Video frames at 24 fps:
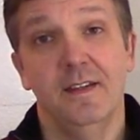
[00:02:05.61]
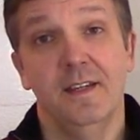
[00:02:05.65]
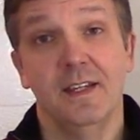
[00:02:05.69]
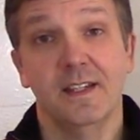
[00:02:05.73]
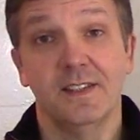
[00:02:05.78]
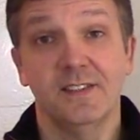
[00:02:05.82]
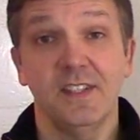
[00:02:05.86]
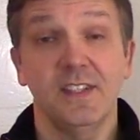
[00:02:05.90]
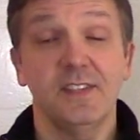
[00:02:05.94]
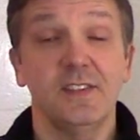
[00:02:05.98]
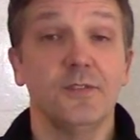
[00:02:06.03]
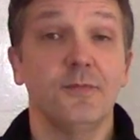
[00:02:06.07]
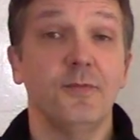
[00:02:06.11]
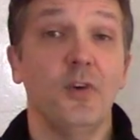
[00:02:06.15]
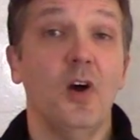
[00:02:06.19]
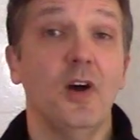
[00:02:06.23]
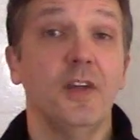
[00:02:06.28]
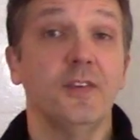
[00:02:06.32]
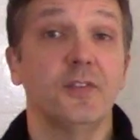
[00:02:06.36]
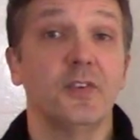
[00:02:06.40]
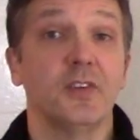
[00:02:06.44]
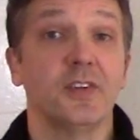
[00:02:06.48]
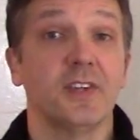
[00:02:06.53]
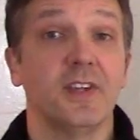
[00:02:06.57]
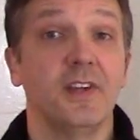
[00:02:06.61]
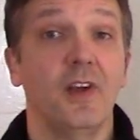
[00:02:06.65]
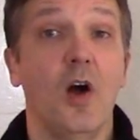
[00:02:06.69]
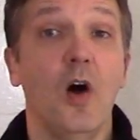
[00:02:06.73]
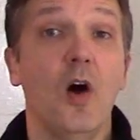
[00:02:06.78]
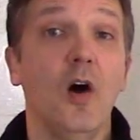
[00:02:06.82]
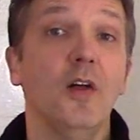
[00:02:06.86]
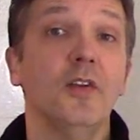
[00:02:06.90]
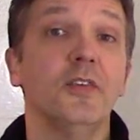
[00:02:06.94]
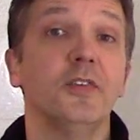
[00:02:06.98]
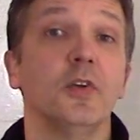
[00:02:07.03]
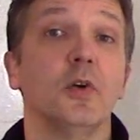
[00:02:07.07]
Excessive phosphorus can
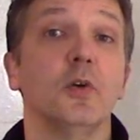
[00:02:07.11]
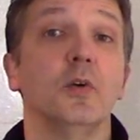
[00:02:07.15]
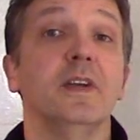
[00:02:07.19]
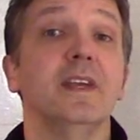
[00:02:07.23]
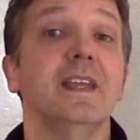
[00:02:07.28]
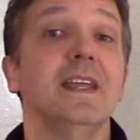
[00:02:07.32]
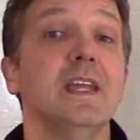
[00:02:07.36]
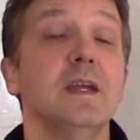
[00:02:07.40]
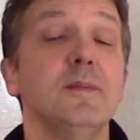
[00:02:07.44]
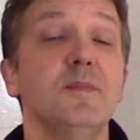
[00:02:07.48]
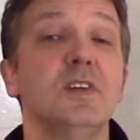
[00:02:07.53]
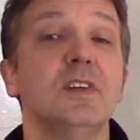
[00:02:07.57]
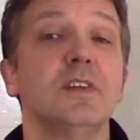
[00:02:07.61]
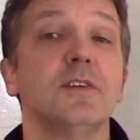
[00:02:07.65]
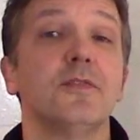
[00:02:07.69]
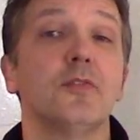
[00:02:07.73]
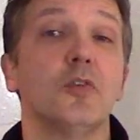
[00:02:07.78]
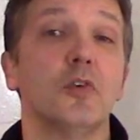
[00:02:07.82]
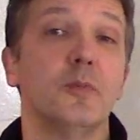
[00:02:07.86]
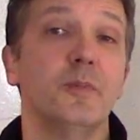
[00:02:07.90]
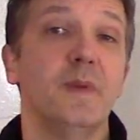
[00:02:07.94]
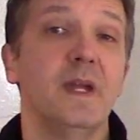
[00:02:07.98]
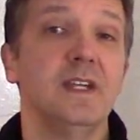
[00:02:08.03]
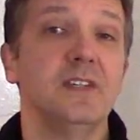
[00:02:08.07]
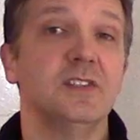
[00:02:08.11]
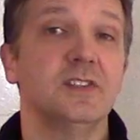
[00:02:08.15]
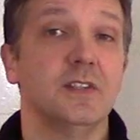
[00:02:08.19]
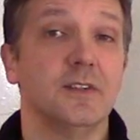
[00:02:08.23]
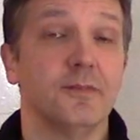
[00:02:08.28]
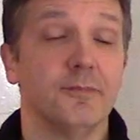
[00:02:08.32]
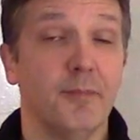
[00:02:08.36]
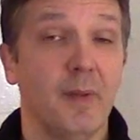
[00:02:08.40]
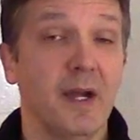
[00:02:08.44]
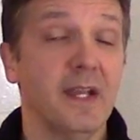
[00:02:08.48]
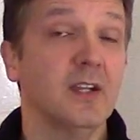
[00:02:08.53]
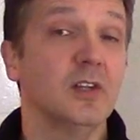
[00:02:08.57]
also inhibit the formation
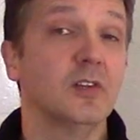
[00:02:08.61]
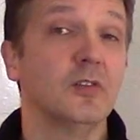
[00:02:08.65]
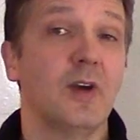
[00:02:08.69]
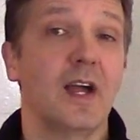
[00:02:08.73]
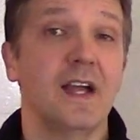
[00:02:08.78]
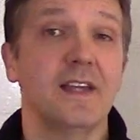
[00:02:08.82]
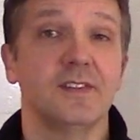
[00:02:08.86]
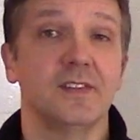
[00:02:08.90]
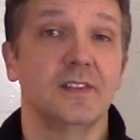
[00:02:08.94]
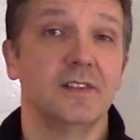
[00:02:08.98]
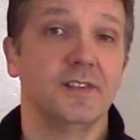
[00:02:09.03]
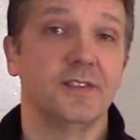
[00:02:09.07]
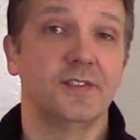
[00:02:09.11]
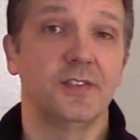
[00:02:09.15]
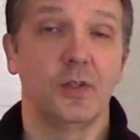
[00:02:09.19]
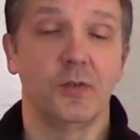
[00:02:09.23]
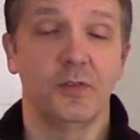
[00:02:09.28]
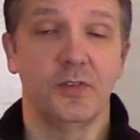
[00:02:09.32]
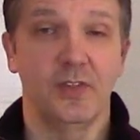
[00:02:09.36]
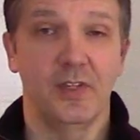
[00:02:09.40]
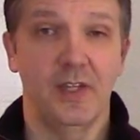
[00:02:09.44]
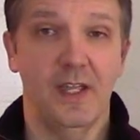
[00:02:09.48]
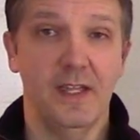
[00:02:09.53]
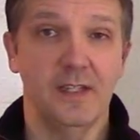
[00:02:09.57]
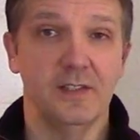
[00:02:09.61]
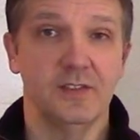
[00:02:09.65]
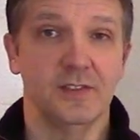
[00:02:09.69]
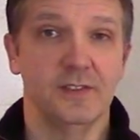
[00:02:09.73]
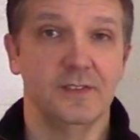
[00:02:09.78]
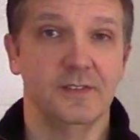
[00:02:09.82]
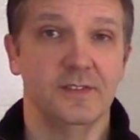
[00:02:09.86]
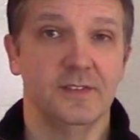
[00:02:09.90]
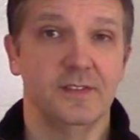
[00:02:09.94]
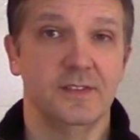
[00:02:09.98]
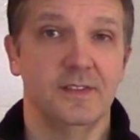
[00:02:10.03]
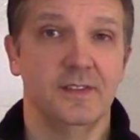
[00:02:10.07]
of mycorrhizal
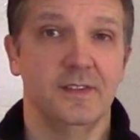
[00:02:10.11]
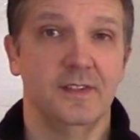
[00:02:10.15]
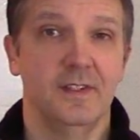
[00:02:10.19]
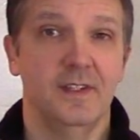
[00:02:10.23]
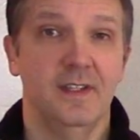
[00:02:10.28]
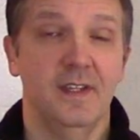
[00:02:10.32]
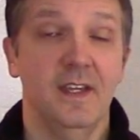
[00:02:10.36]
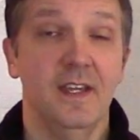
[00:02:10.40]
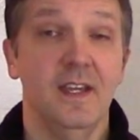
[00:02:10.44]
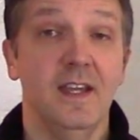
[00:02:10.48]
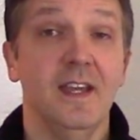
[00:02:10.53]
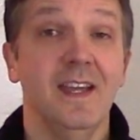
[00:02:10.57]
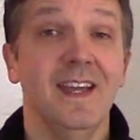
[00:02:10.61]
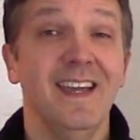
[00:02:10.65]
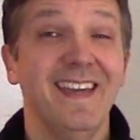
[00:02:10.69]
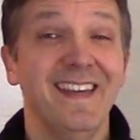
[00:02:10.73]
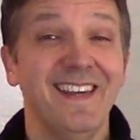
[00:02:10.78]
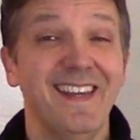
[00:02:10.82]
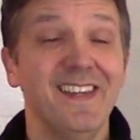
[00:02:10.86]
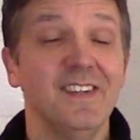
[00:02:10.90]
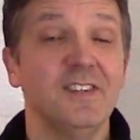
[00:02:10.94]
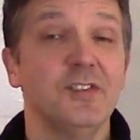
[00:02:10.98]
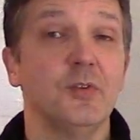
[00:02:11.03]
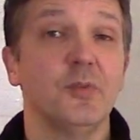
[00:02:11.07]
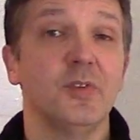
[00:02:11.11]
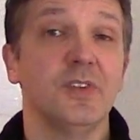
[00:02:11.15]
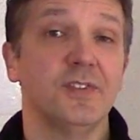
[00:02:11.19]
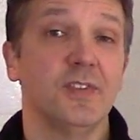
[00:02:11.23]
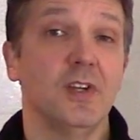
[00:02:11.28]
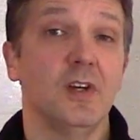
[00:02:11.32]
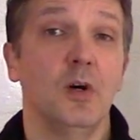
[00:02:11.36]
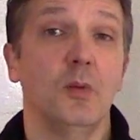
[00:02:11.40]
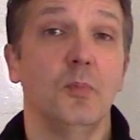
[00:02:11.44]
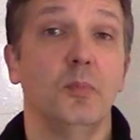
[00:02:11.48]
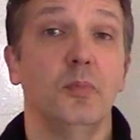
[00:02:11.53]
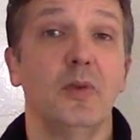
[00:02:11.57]
associations. And as a
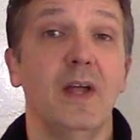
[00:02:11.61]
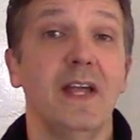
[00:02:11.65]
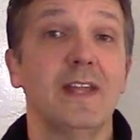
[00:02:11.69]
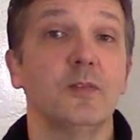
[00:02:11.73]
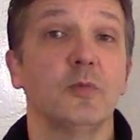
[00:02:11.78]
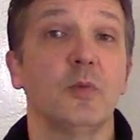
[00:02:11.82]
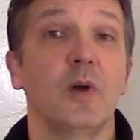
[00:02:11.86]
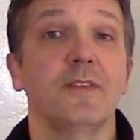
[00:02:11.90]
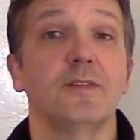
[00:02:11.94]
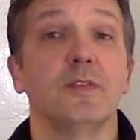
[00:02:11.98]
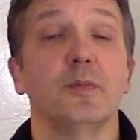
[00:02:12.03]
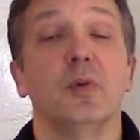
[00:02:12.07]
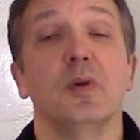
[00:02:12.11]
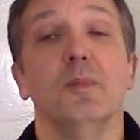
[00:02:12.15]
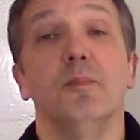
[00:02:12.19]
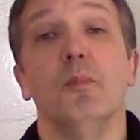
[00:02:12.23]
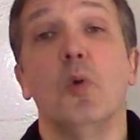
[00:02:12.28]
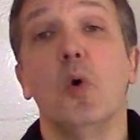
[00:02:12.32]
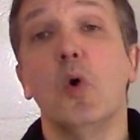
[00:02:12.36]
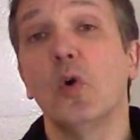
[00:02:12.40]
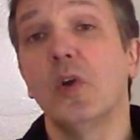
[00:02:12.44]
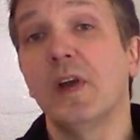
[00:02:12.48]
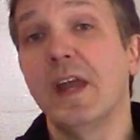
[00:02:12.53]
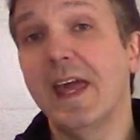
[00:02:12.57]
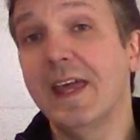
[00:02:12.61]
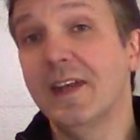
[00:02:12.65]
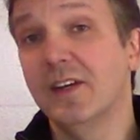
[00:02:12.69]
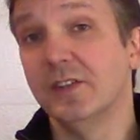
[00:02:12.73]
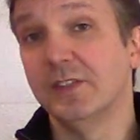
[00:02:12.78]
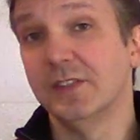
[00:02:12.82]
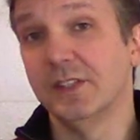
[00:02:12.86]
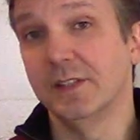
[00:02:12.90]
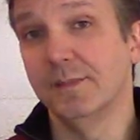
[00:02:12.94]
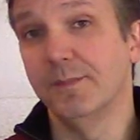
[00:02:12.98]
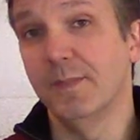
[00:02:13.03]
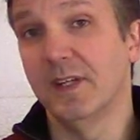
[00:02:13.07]
result, plants will have to put more
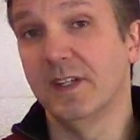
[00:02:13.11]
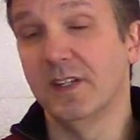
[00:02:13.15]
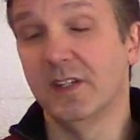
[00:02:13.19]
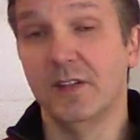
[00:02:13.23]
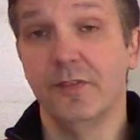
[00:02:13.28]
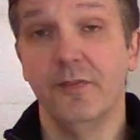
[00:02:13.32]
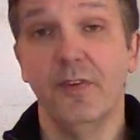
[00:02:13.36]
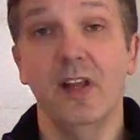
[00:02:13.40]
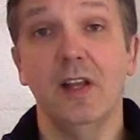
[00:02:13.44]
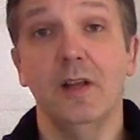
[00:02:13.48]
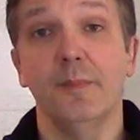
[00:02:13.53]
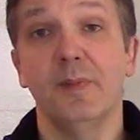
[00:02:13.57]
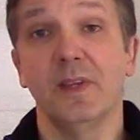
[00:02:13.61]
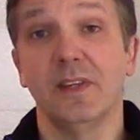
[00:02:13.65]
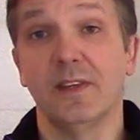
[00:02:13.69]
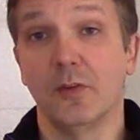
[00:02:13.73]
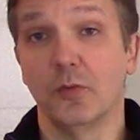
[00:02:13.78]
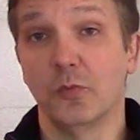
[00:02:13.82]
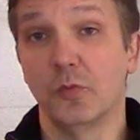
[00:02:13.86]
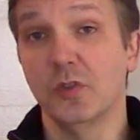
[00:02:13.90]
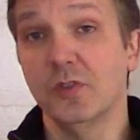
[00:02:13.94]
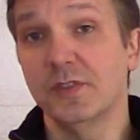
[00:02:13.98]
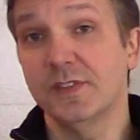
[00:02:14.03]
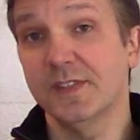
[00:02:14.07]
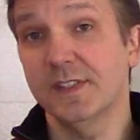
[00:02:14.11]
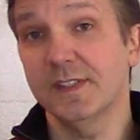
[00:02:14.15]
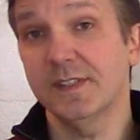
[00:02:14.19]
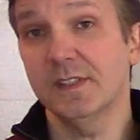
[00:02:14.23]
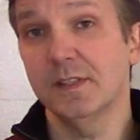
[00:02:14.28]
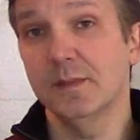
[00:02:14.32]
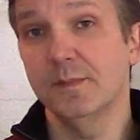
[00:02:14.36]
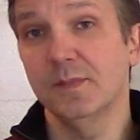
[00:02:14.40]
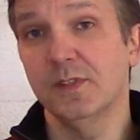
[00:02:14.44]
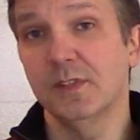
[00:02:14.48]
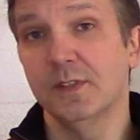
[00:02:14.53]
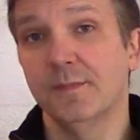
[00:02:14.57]
energy into developing their root
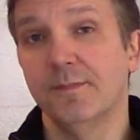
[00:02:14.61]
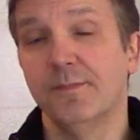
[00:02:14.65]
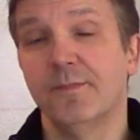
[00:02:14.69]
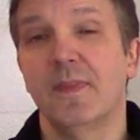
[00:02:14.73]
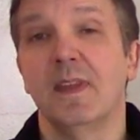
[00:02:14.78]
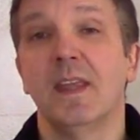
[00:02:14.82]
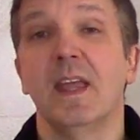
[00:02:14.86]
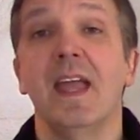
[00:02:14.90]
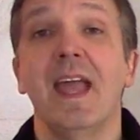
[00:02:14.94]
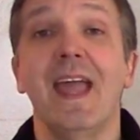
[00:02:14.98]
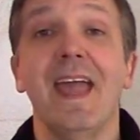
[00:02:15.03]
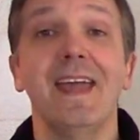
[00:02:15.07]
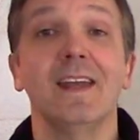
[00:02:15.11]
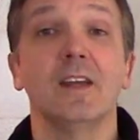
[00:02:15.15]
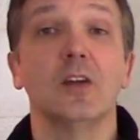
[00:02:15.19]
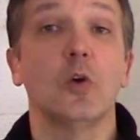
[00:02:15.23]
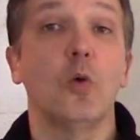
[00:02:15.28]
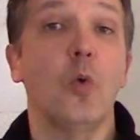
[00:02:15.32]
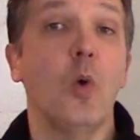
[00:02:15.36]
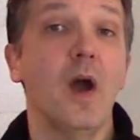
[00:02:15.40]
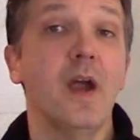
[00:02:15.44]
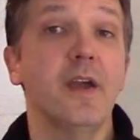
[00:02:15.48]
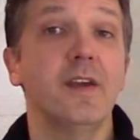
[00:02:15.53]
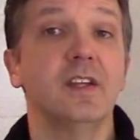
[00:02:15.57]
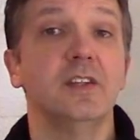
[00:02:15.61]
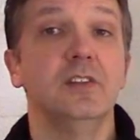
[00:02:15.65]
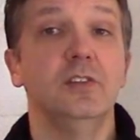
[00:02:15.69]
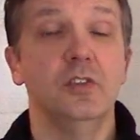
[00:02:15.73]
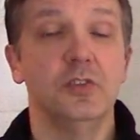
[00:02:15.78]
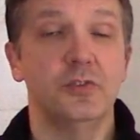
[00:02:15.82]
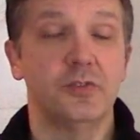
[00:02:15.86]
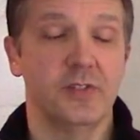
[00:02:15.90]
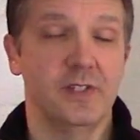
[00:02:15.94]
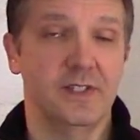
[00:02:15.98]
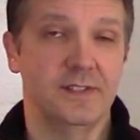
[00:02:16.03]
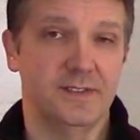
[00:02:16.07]
systems and acquiring
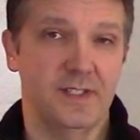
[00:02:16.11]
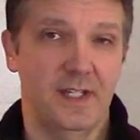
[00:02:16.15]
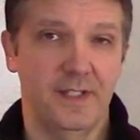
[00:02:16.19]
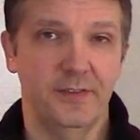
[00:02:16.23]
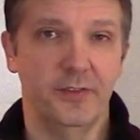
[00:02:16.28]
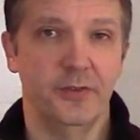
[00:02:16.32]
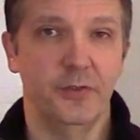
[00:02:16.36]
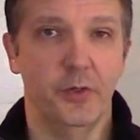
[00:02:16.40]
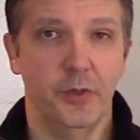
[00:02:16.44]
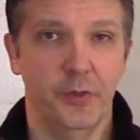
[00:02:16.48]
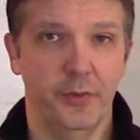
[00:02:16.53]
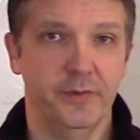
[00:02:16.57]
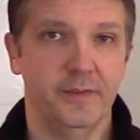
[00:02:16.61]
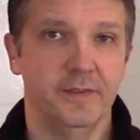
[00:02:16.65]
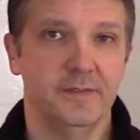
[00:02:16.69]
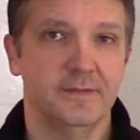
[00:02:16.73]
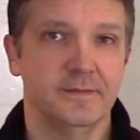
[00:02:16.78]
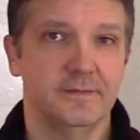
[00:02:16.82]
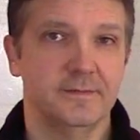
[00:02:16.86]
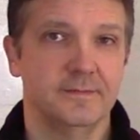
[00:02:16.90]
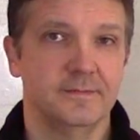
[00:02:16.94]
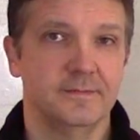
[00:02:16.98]
nutrients on their own.